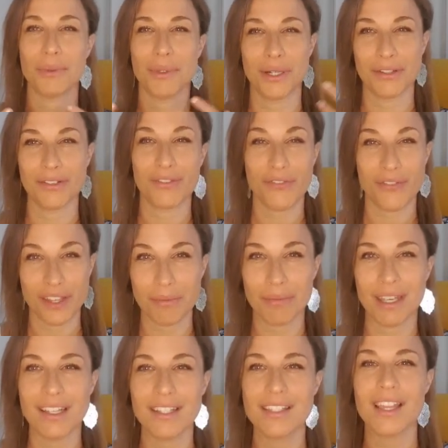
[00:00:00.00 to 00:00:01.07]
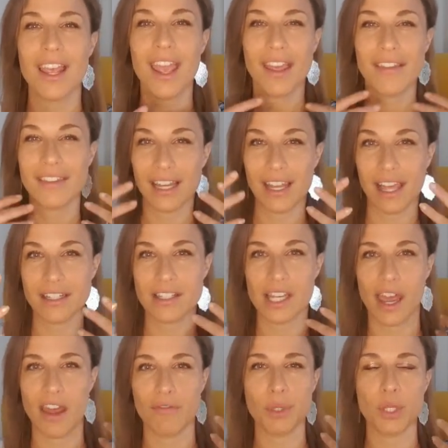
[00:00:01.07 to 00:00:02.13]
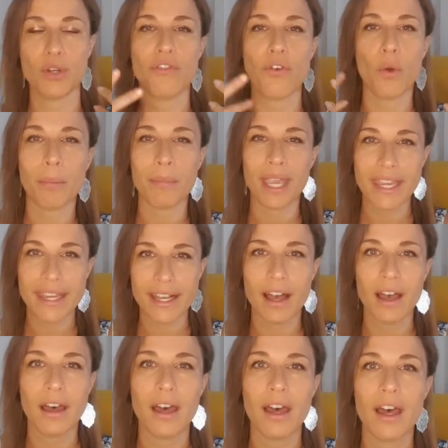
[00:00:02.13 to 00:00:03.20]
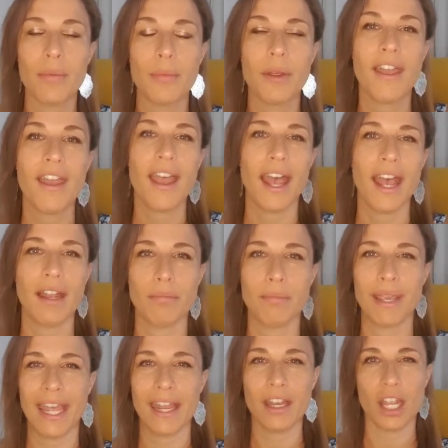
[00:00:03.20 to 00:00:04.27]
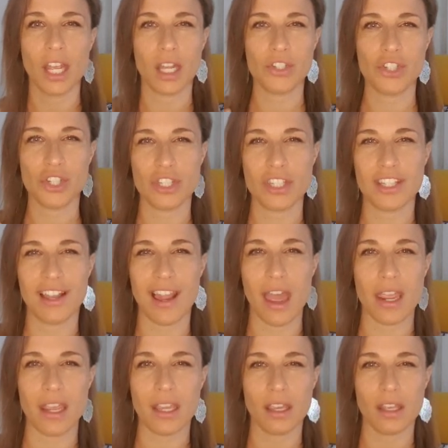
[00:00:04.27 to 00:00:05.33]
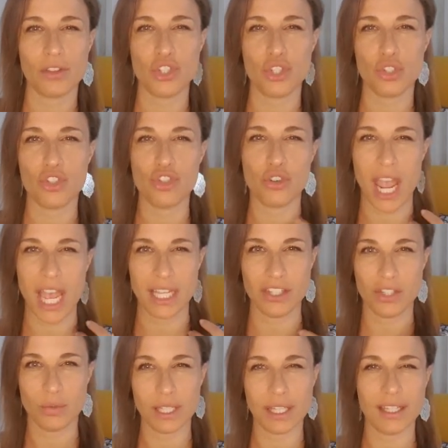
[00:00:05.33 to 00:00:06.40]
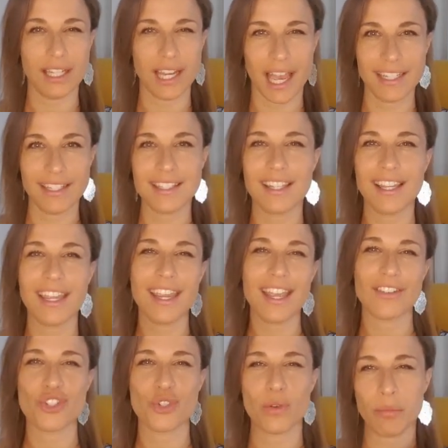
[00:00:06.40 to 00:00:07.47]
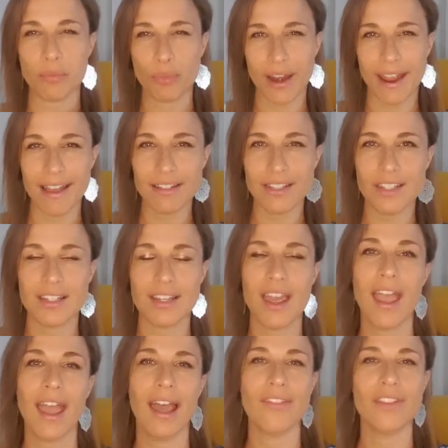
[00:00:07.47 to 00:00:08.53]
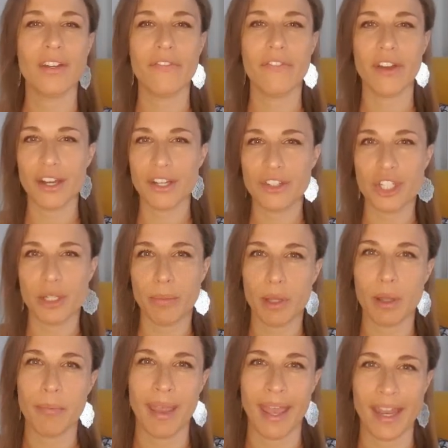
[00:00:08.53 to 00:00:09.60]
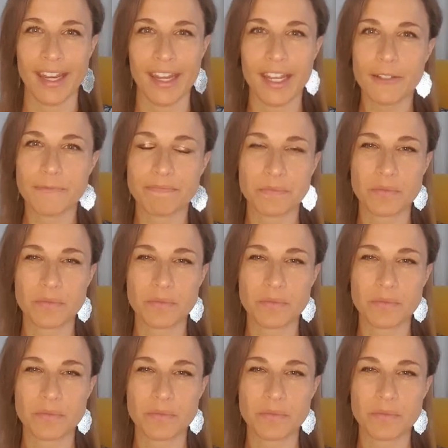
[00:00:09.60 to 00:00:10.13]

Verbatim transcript: well, females they like to have beautiful makeup and men just like to dress really nicely and to impress and they're very diplomatic